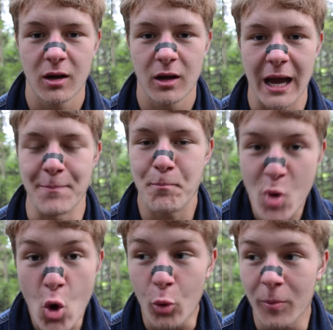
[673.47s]
And
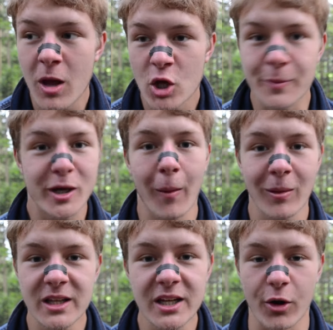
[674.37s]
boom, you become a
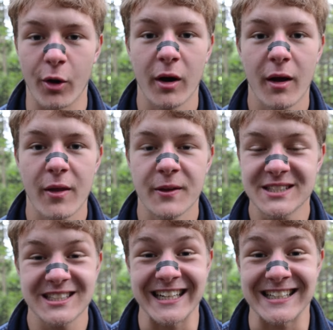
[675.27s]
leader. This
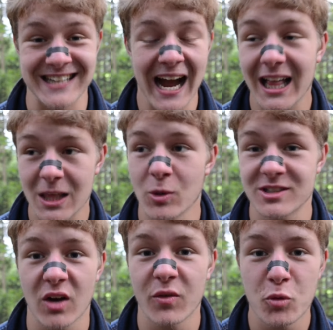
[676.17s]
is exactly what
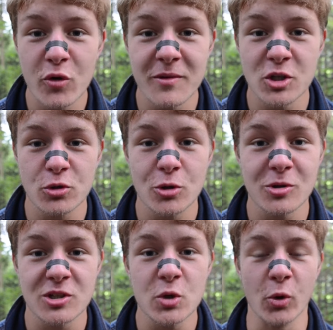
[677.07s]
self improvement
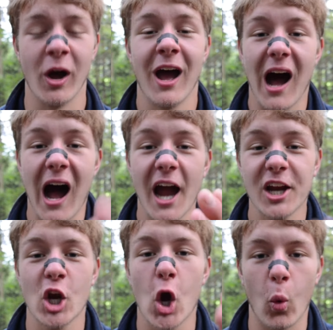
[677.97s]
YouTubers do. I
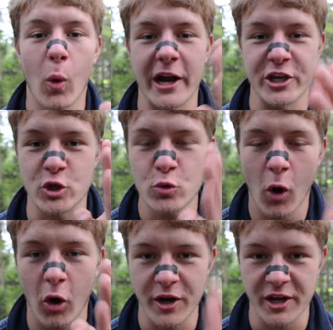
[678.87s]
know why you
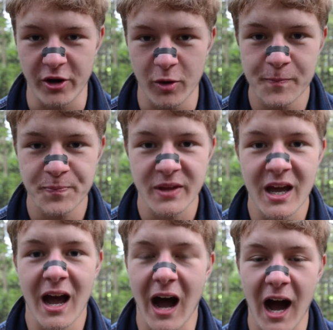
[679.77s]
are here.
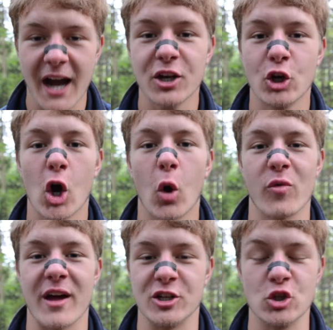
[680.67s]
I know
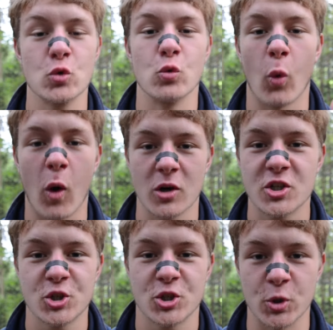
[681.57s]
that you
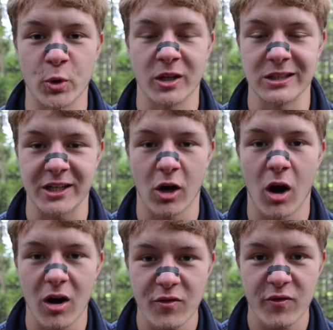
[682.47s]
want to click
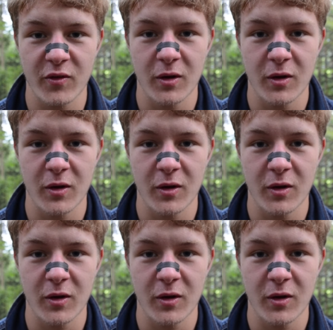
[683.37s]
off.